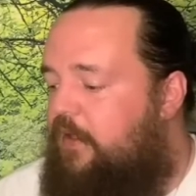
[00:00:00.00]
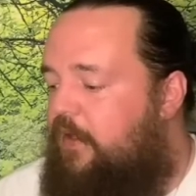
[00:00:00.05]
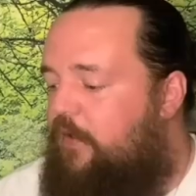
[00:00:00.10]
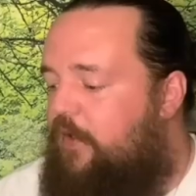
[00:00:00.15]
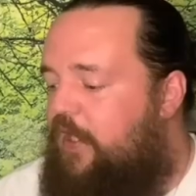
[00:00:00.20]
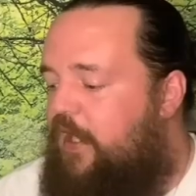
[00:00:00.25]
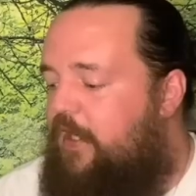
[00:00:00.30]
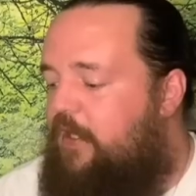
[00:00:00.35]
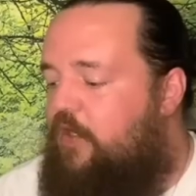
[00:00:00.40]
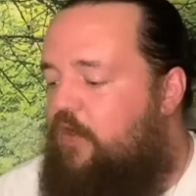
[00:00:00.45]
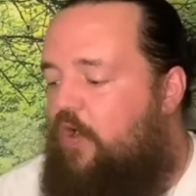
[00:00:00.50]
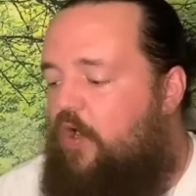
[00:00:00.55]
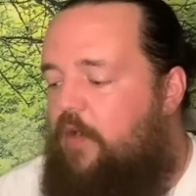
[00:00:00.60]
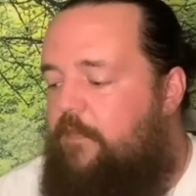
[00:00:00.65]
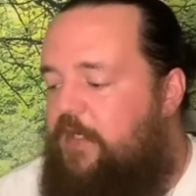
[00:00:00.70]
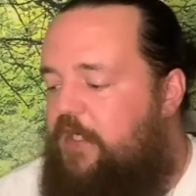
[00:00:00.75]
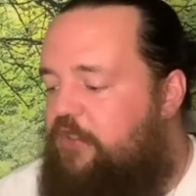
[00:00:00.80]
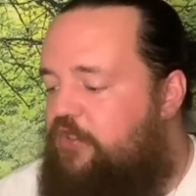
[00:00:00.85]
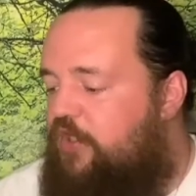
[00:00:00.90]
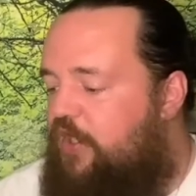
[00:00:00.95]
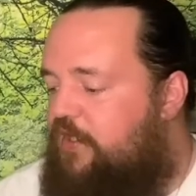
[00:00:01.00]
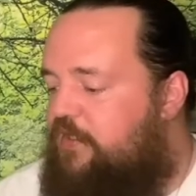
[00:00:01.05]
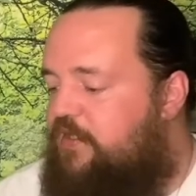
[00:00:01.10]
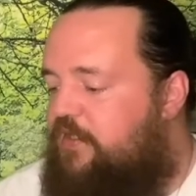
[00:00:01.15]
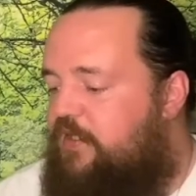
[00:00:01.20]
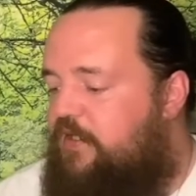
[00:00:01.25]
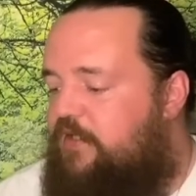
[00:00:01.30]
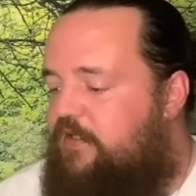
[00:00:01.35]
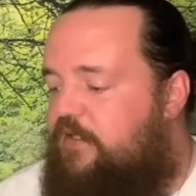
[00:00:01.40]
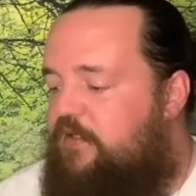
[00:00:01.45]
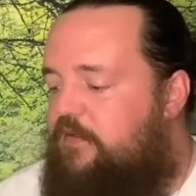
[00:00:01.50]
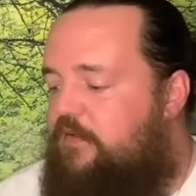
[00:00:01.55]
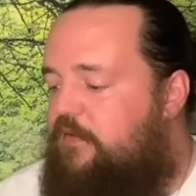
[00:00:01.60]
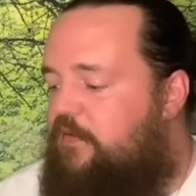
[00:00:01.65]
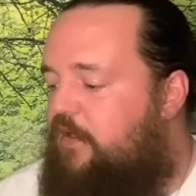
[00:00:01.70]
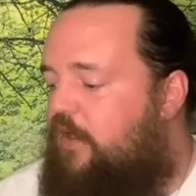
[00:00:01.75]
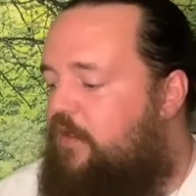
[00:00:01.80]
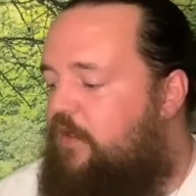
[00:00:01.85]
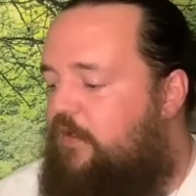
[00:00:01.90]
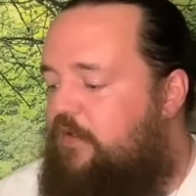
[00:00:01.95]
Okay, karmic justice,
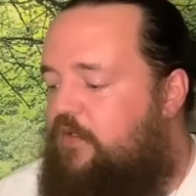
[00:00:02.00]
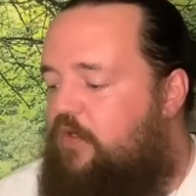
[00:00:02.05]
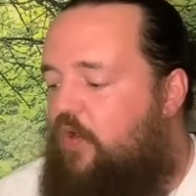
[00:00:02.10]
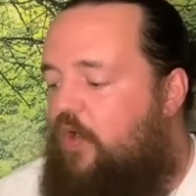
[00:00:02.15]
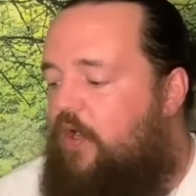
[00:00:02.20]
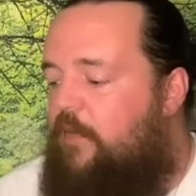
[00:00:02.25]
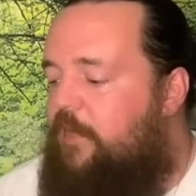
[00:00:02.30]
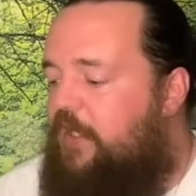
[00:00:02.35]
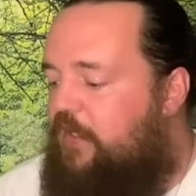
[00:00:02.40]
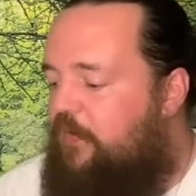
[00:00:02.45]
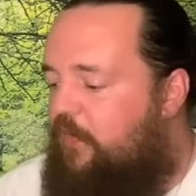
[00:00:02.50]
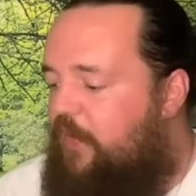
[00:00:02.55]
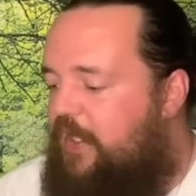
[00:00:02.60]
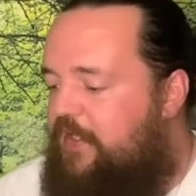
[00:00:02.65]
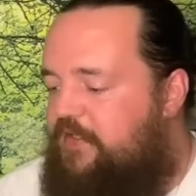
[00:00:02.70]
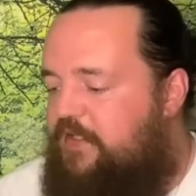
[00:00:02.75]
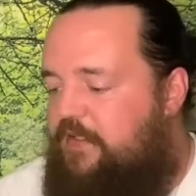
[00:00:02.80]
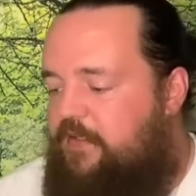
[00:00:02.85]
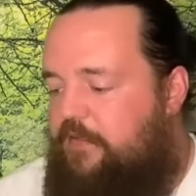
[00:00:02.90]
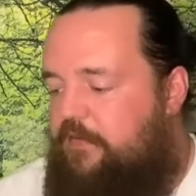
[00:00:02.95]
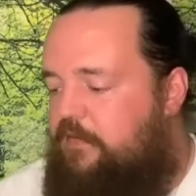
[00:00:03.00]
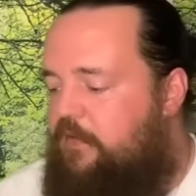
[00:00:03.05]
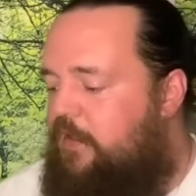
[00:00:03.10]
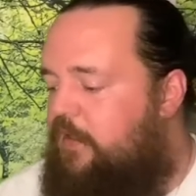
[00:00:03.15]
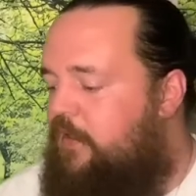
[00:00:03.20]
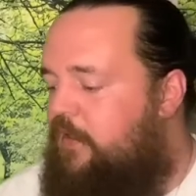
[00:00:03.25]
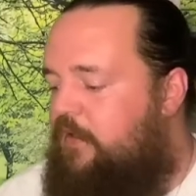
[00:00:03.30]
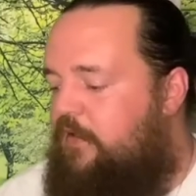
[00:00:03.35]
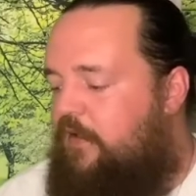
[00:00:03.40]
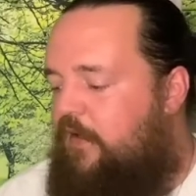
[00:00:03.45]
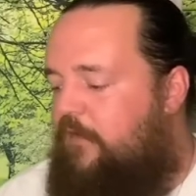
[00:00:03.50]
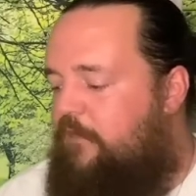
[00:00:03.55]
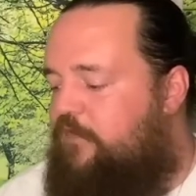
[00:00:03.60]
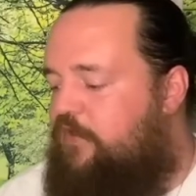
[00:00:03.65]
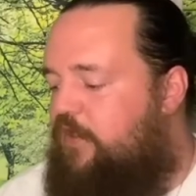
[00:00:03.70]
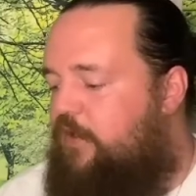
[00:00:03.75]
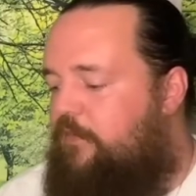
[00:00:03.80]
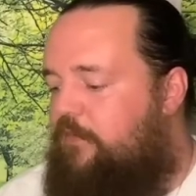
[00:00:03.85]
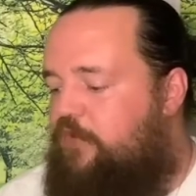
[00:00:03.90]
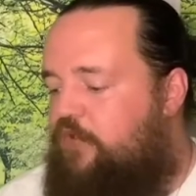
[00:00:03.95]
uh, karmic lesson of
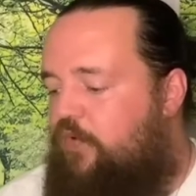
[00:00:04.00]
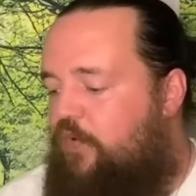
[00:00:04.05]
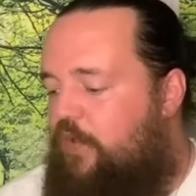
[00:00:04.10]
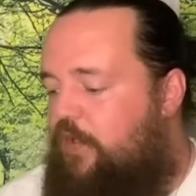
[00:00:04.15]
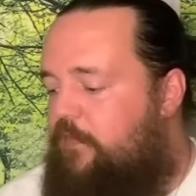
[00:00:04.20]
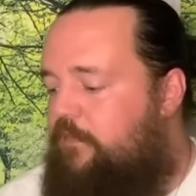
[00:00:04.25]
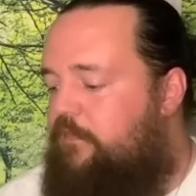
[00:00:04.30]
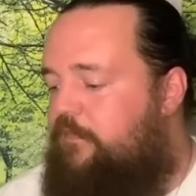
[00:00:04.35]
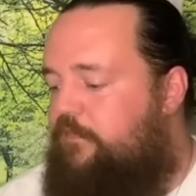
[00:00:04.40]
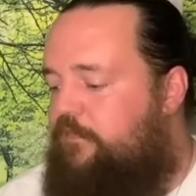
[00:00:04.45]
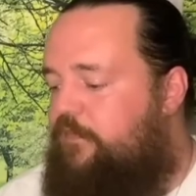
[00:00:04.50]
some sort.